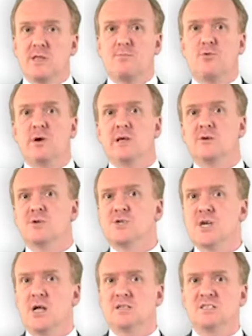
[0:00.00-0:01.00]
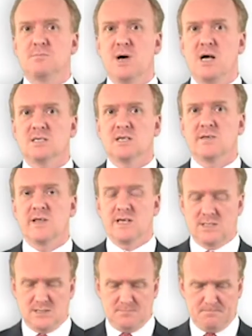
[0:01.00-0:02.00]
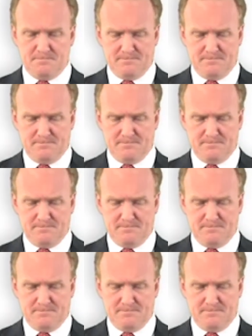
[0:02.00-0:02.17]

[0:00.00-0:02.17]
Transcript: with a pretty good chance of passing this.